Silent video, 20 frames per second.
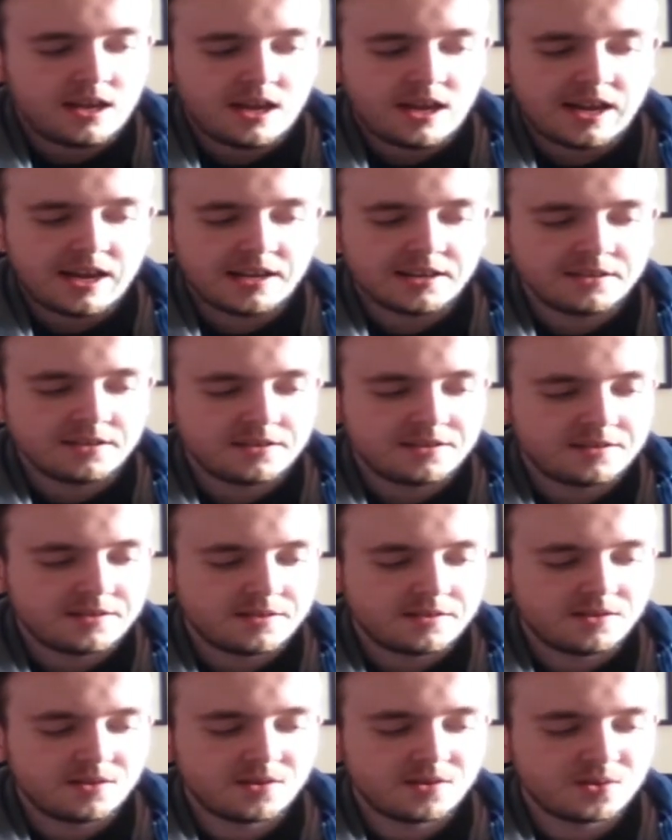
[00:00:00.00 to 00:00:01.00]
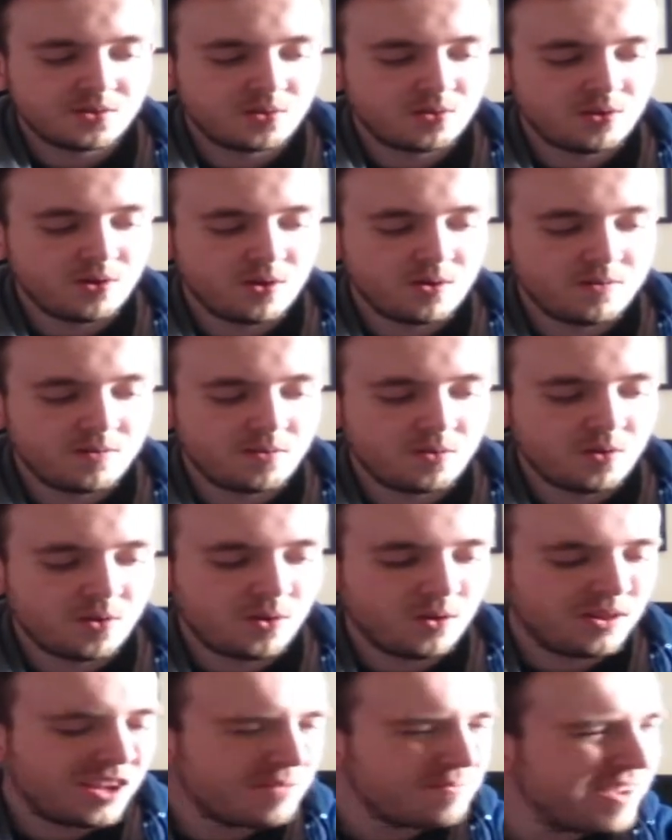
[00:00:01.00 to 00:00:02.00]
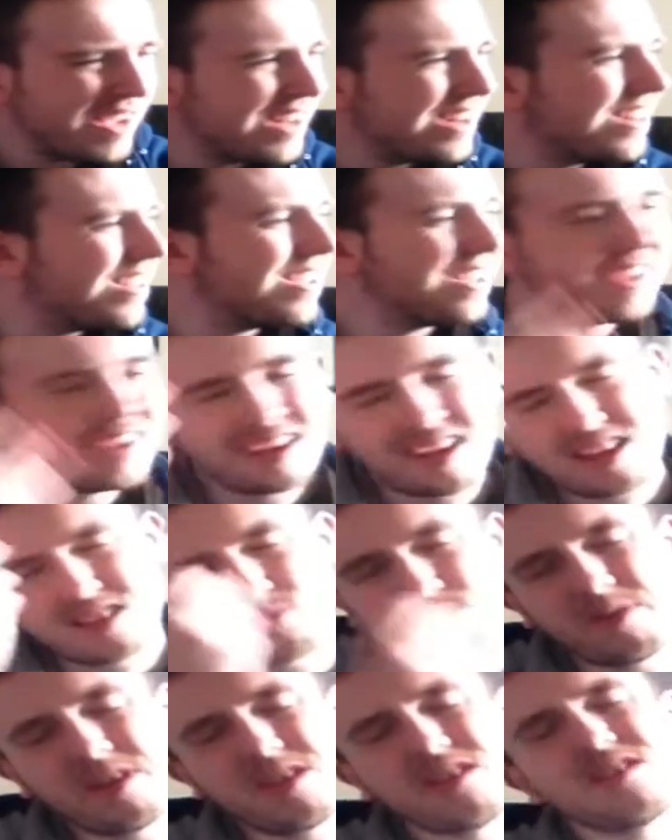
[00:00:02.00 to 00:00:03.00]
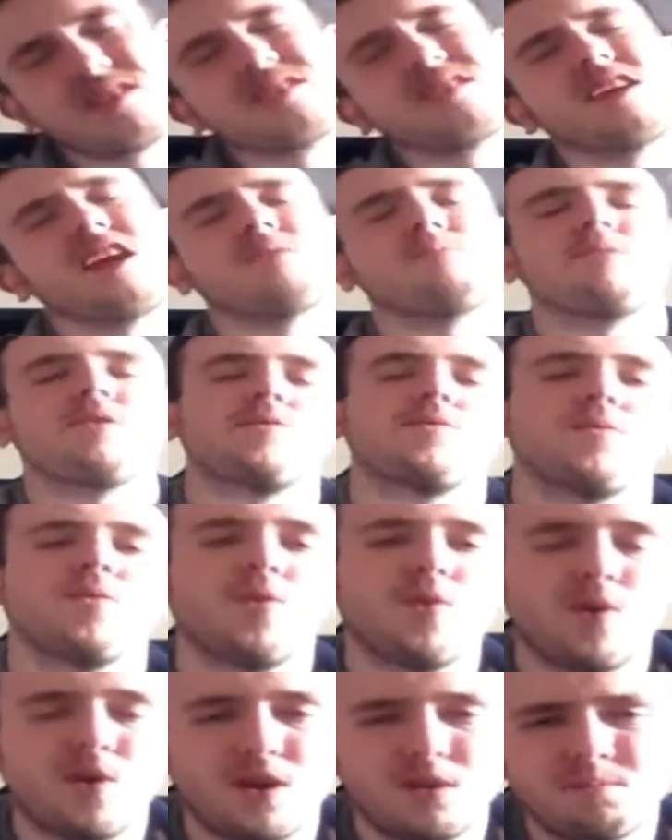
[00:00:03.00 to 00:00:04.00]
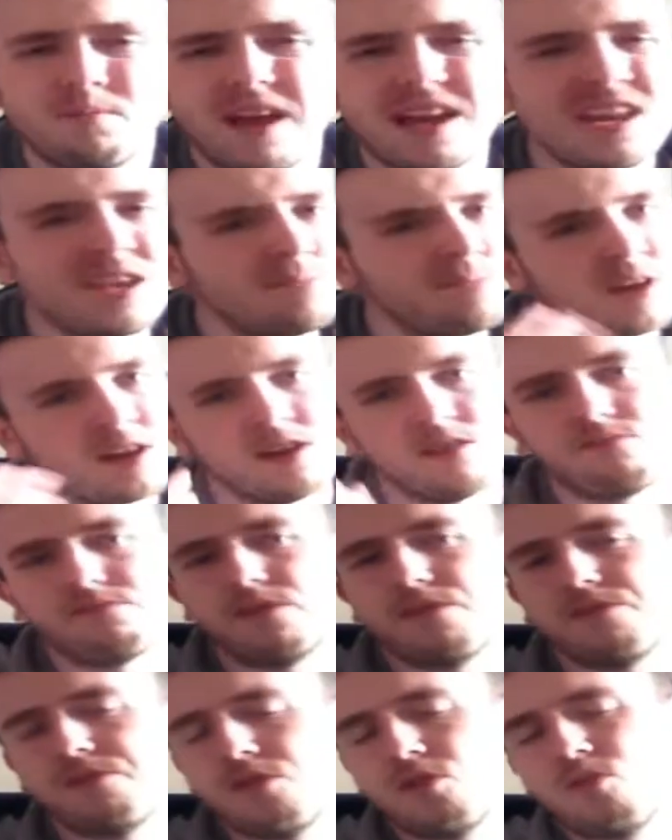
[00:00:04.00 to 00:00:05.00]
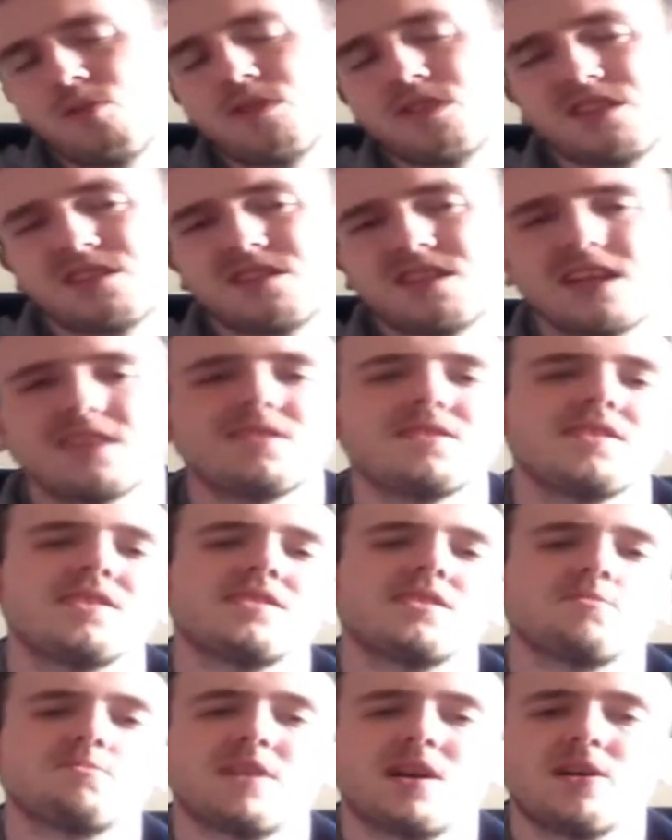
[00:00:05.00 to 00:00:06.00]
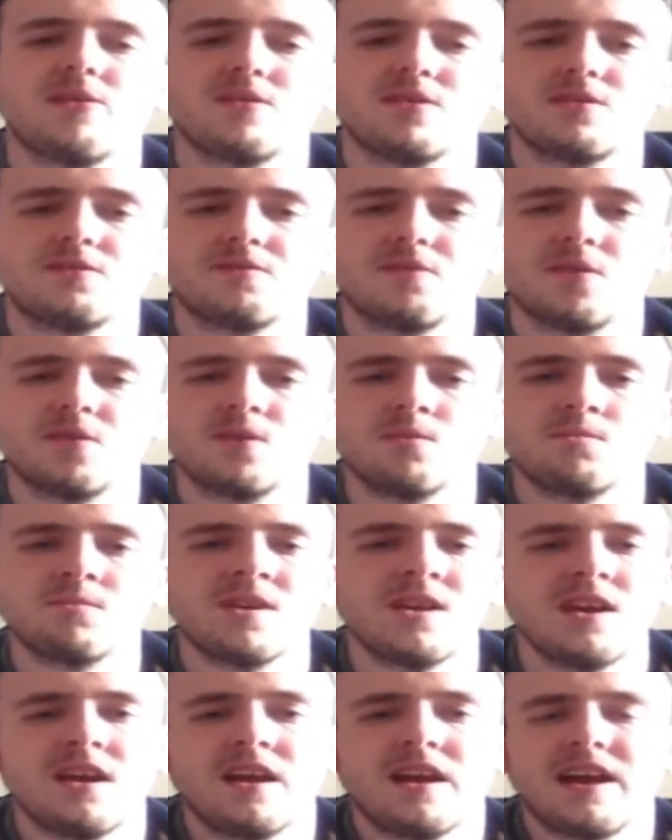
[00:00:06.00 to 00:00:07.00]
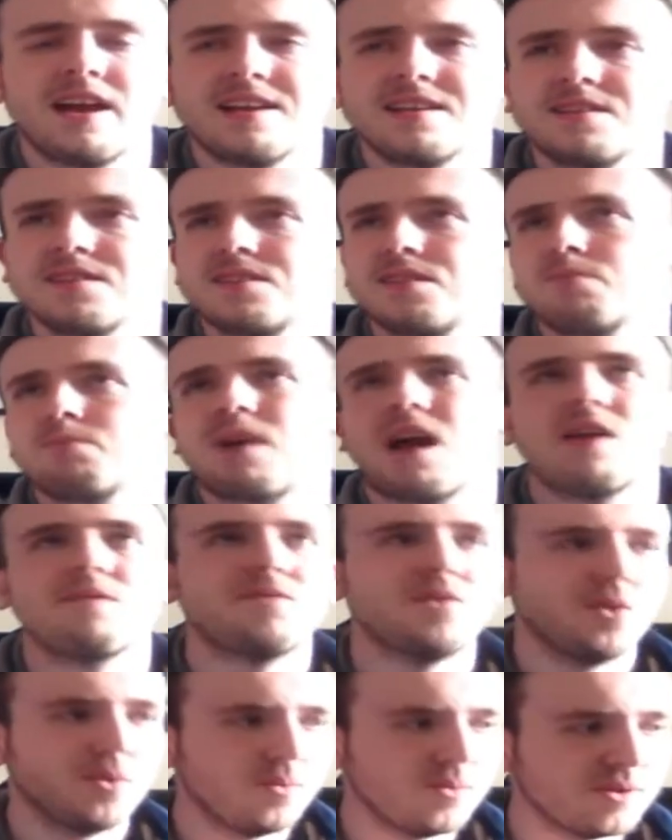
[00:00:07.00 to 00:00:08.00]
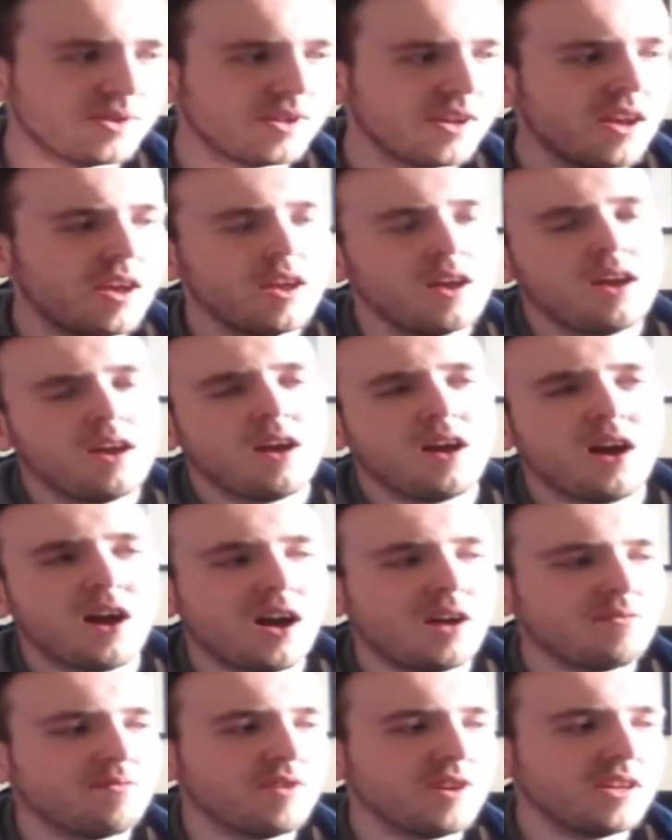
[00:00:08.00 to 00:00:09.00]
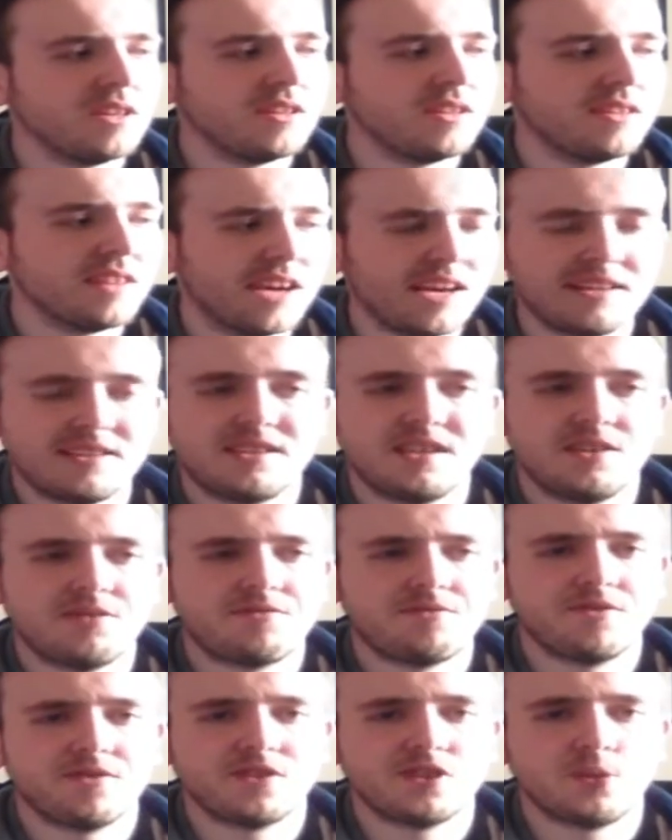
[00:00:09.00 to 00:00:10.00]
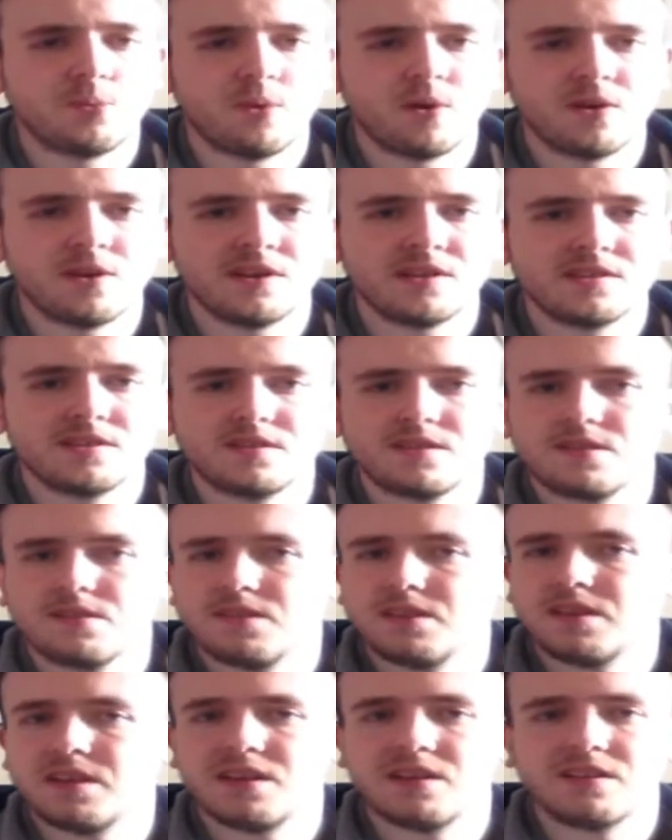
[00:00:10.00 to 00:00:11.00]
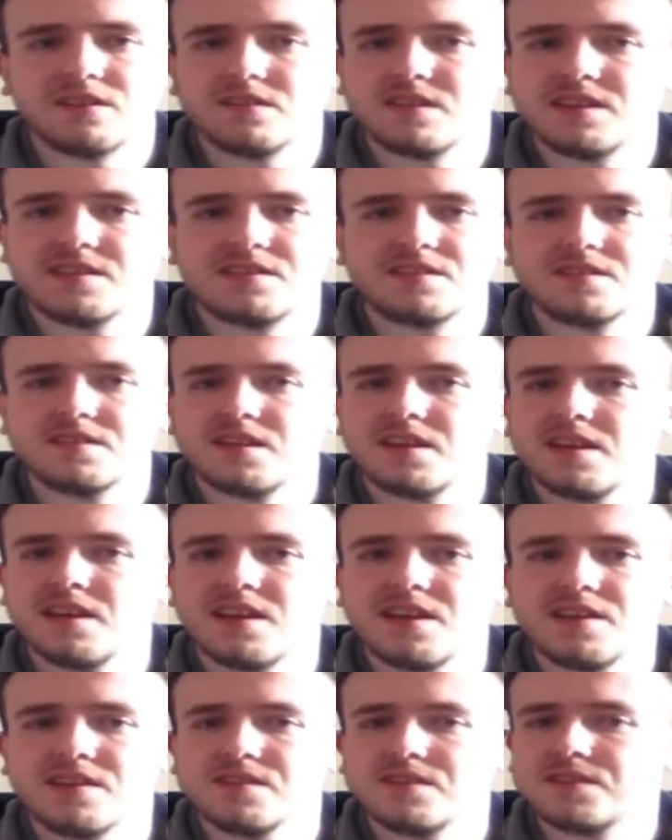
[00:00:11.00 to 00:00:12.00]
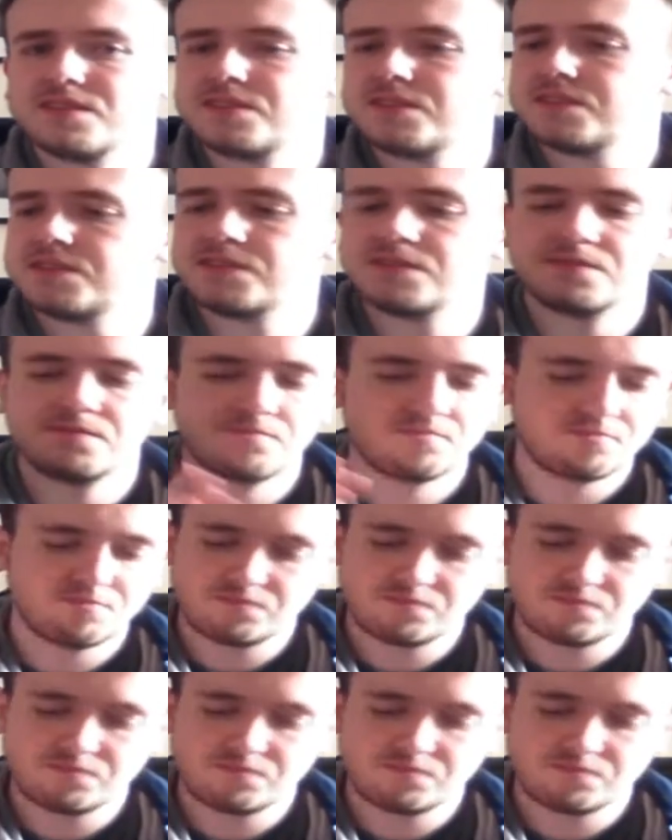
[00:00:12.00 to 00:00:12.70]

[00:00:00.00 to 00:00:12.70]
And the story overall, I mean, it's been said before. Many reviewers have said this about this film, and my views aren't really that different, to be honest. This is